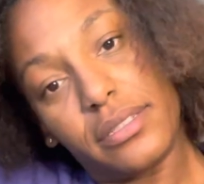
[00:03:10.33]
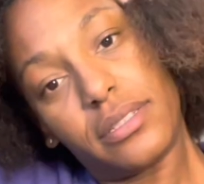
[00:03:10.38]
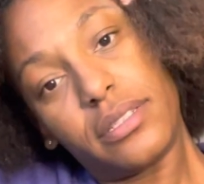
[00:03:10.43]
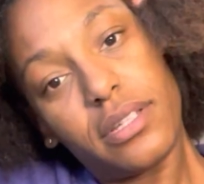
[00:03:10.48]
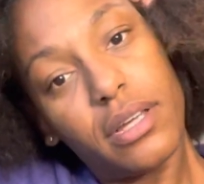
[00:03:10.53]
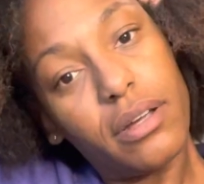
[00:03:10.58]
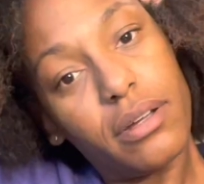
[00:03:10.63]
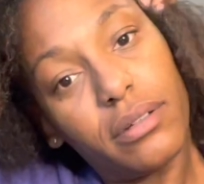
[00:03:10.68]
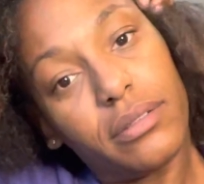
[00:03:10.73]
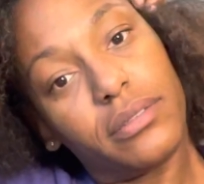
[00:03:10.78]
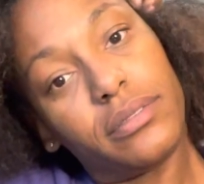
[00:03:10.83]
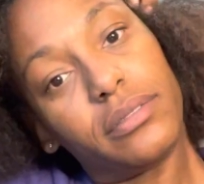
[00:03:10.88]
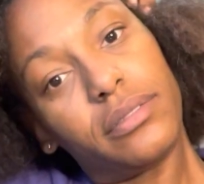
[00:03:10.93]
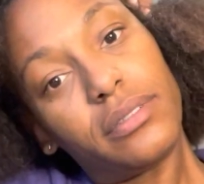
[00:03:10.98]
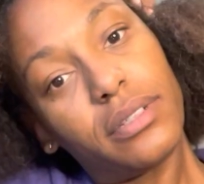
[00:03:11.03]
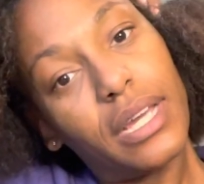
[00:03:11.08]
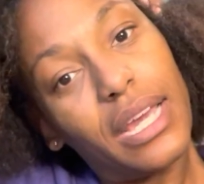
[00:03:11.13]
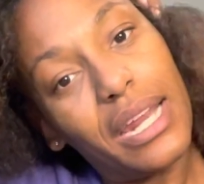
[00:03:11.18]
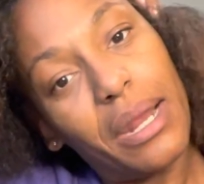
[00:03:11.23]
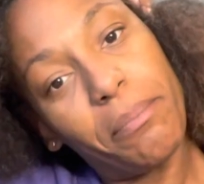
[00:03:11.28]
So,
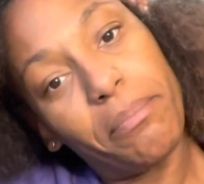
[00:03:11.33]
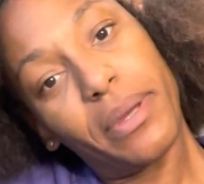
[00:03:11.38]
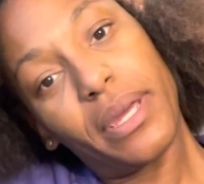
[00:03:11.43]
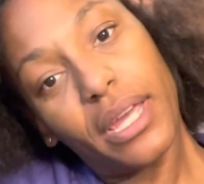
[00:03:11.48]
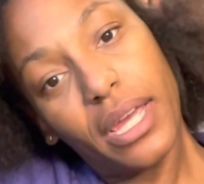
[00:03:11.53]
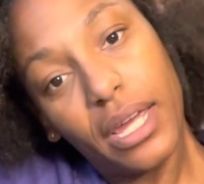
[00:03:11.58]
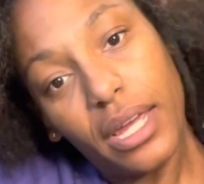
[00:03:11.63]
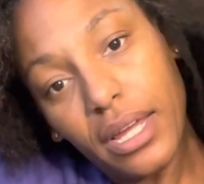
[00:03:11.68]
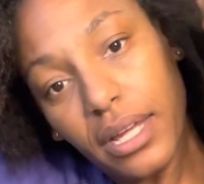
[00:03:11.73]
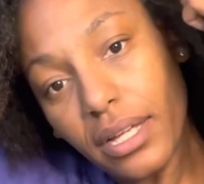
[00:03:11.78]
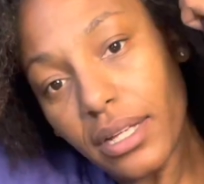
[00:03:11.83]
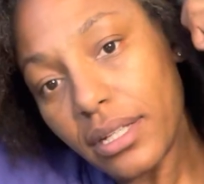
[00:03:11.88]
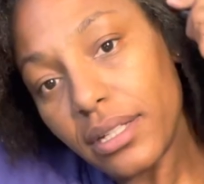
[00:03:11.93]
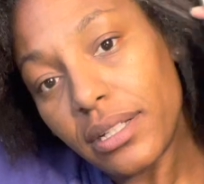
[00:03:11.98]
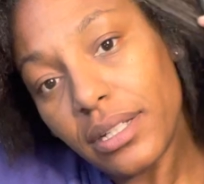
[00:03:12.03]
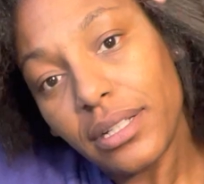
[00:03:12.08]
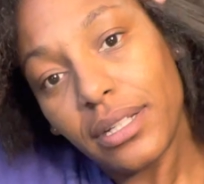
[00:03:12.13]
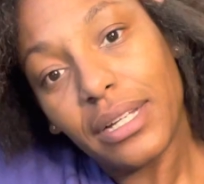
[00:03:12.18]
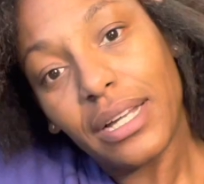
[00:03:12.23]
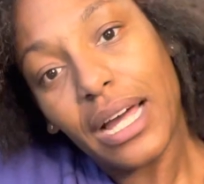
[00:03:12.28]
and I'm picky
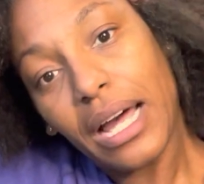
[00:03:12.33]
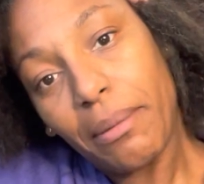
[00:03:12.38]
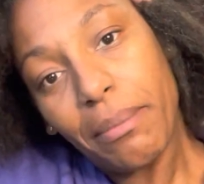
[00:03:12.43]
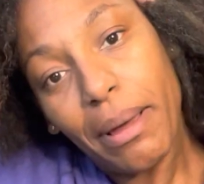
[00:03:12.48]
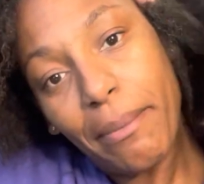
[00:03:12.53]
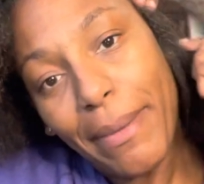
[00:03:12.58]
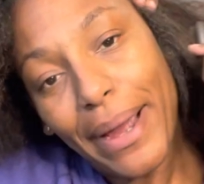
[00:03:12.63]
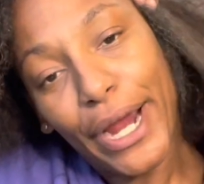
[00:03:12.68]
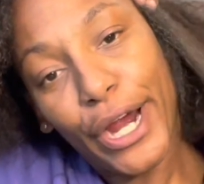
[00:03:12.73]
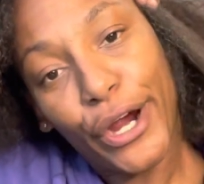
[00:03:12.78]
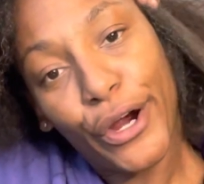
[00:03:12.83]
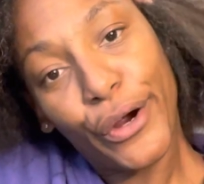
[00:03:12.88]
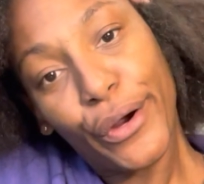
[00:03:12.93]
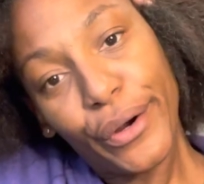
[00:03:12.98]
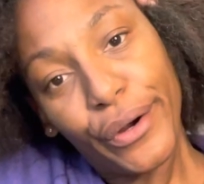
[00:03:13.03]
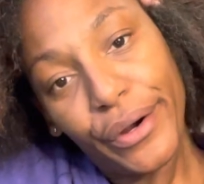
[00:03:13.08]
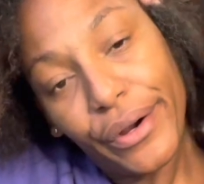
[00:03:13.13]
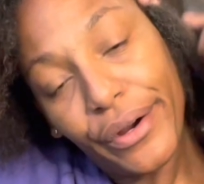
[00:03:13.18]
about my hair.